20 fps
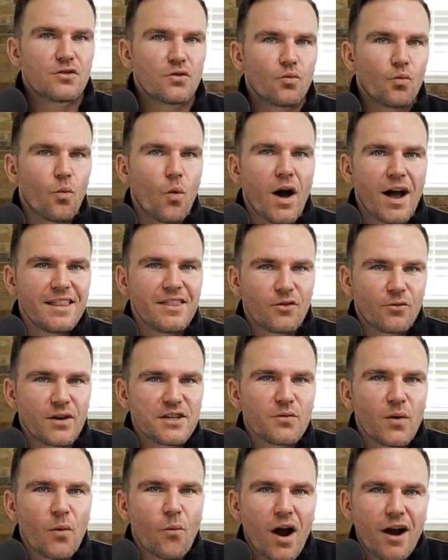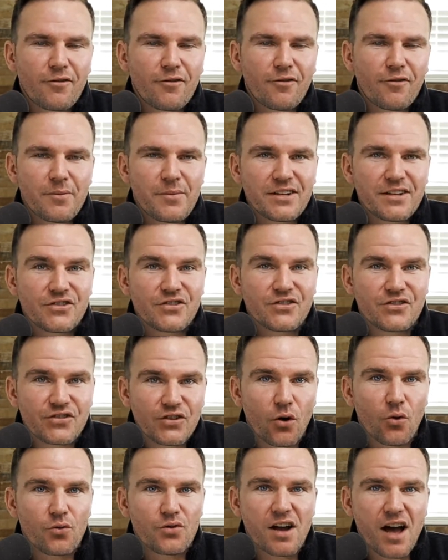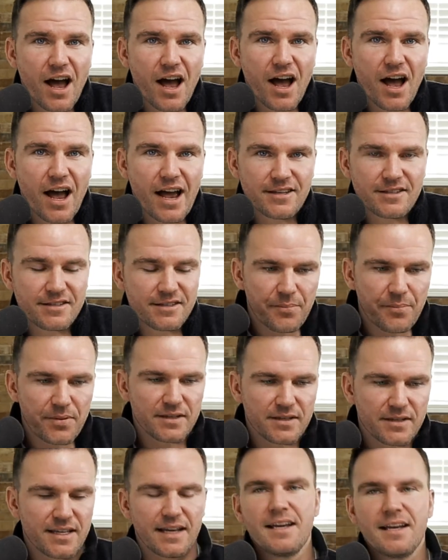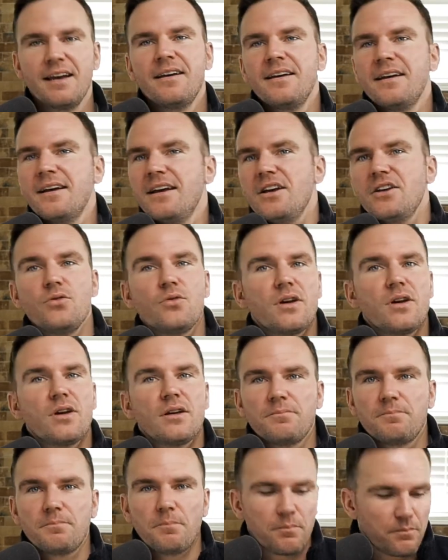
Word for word: Why the reason why wireframing is so nice is that you could